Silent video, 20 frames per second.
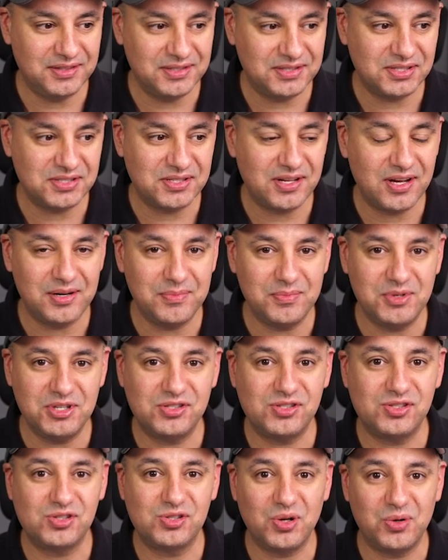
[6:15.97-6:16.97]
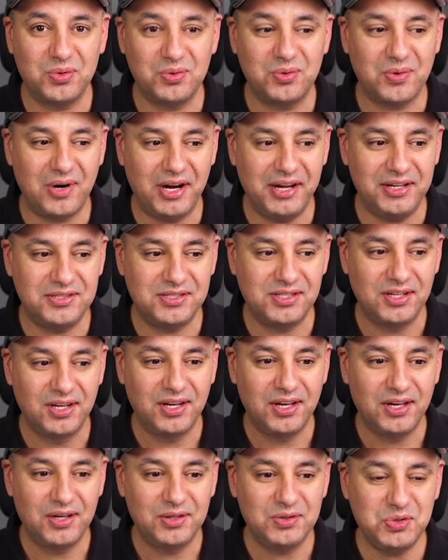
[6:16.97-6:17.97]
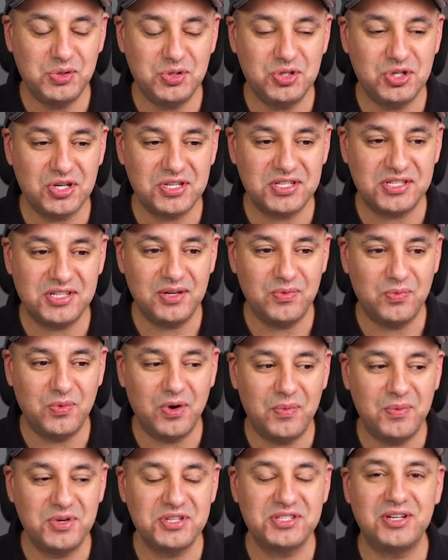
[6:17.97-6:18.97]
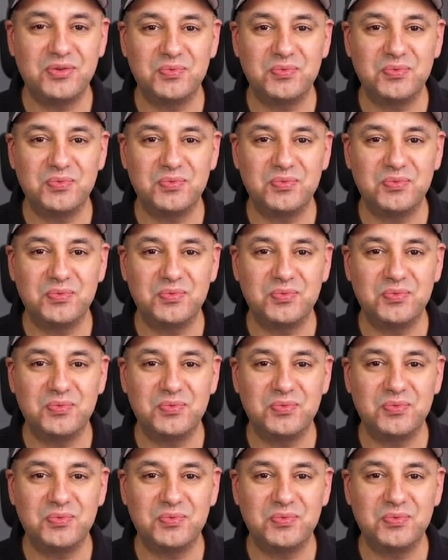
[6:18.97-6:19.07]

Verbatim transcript: This is going to be so great to just see what was